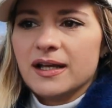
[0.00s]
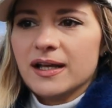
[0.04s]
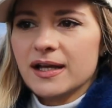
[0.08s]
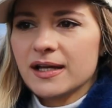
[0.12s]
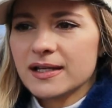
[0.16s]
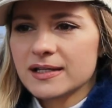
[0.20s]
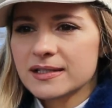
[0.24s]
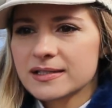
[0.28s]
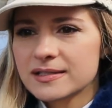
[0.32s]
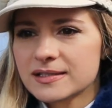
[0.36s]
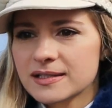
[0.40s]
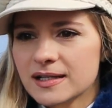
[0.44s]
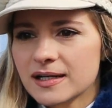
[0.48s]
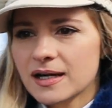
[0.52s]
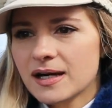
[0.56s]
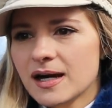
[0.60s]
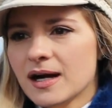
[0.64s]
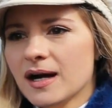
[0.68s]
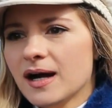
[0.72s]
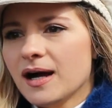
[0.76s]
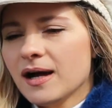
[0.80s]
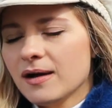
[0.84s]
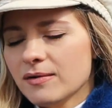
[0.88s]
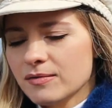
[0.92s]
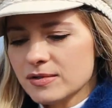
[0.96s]
and
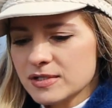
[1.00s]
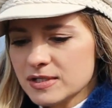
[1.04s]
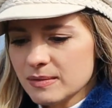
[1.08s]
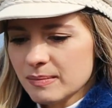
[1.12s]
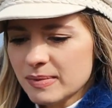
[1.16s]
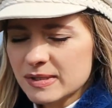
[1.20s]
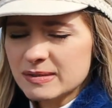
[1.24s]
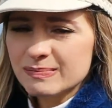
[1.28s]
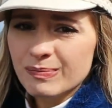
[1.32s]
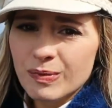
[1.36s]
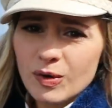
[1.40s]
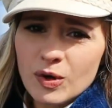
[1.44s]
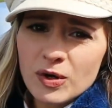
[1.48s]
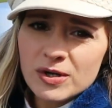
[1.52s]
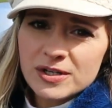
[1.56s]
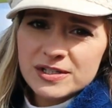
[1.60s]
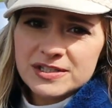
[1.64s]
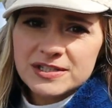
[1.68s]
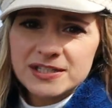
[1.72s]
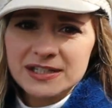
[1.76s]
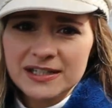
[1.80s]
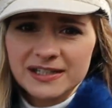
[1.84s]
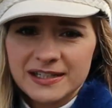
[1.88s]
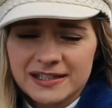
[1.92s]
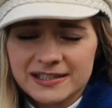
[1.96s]
uh, I was a bit
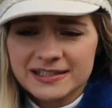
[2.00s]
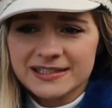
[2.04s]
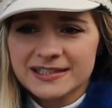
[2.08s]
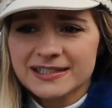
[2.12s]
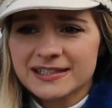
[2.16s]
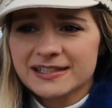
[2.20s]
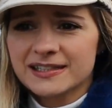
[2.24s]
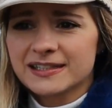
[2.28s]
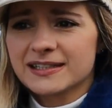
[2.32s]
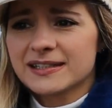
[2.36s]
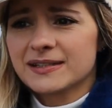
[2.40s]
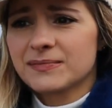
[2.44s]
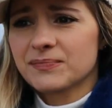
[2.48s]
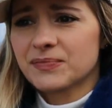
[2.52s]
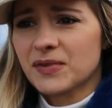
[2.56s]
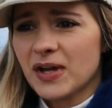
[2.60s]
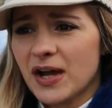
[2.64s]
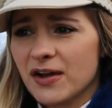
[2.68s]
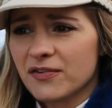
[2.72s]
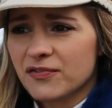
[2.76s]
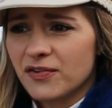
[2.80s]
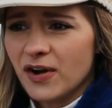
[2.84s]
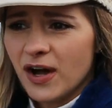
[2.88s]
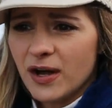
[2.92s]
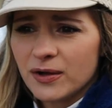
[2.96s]
bored and um,
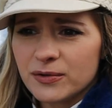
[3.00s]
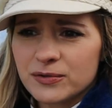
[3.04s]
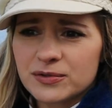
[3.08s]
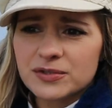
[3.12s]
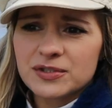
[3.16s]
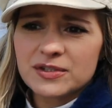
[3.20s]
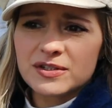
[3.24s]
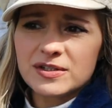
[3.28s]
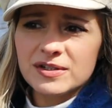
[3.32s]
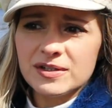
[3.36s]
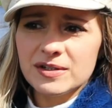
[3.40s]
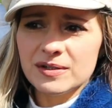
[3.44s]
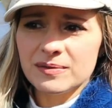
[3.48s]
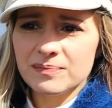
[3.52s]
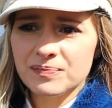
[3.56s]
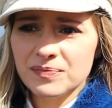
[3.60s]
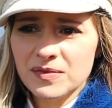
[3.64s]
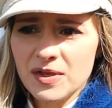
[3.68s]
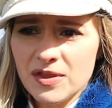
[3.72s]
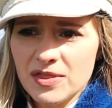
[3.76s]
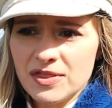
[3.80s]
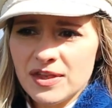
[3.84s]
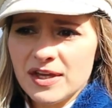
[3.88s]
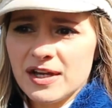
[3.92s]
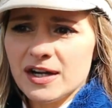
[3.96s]
I found um,
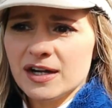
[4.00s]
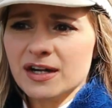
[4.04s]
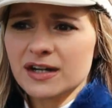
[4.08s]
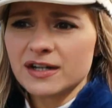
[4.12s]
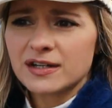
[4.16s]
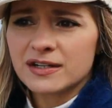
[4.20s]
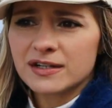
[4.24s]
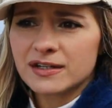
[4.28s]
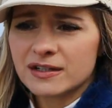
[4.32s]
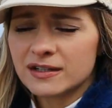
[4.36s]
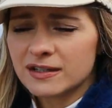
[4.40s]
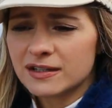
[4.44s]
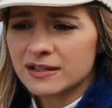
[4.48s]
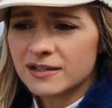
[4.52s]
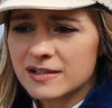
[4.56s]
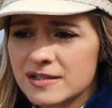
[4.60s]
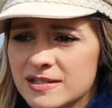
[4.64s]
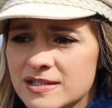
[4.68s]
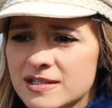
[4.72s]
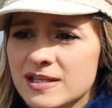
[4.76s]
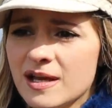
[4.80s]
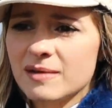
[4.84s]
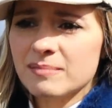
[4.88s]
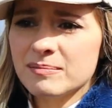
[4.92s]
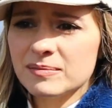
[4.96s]
there uh,
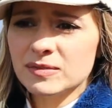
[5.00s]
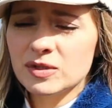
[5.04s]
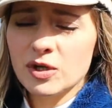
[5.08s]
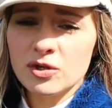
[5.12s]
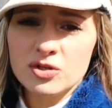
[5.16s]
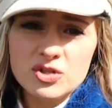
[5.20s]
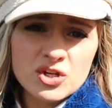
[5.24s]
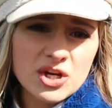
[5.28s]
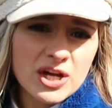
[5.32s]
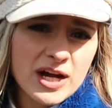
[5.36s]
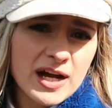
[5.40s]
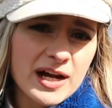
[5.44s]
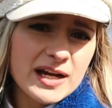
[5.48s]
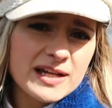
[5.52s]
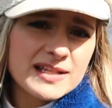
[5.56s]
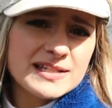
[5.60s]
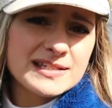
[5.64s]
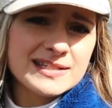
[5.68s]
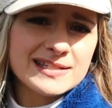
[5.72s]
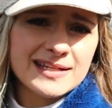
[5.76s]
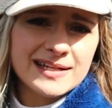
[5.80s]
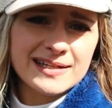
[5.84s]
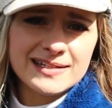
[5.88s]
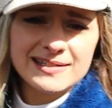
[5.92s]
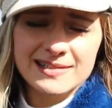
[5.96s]
some Dutch
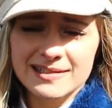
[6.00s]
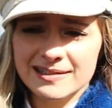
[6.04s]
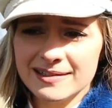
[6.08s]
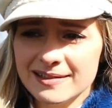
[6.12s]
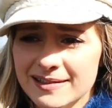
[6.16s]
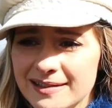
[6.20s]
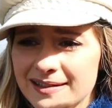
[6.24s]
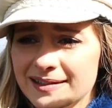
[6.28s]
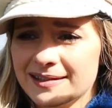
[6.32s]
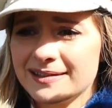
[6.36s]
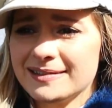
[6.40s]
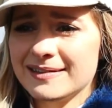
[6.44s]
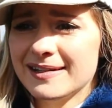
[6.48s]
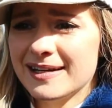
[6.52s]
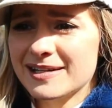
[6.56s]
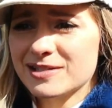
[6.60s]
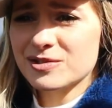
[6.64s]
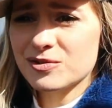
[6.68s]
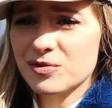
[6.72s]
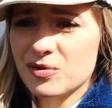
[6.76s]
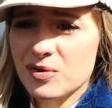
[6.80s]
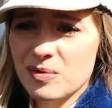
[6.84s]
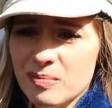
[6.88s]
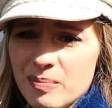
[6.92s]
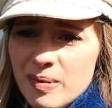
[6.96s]
guys standing uh,
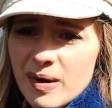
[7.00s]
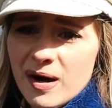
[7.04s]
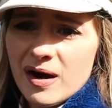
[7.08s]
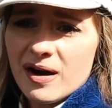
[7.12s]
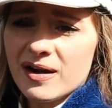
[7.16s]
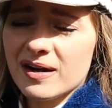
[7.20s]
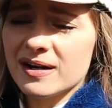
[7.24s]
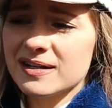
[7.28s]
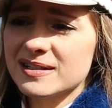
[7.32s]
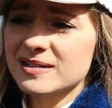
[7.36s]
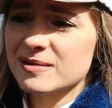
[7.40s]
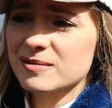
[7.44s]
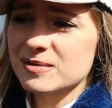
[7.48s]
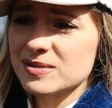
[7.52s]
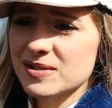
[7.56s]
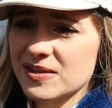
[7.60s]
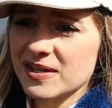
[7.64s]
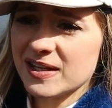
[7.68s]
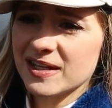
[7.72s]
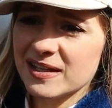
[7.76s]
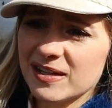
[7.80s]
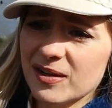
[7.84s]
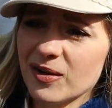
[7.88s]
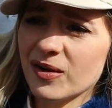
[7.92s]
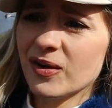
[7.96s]
next to the bar and I was
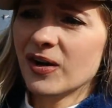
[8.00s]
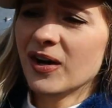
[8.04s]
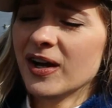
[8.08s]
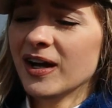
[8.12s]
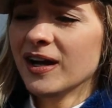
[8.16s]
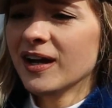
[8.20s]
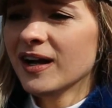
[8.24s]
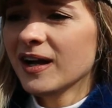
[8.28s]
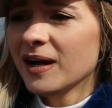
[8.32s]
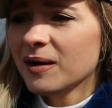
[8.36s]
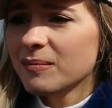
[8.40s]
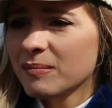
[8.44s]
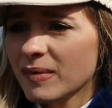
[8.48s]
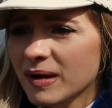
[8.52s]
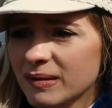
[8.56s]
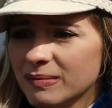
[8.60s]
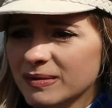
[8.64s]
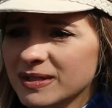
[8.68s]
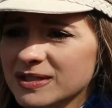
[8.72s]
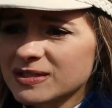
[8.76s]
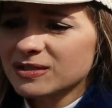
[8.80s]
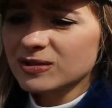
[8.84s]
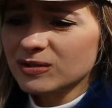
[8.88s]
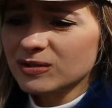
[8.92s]
thinking oh maybe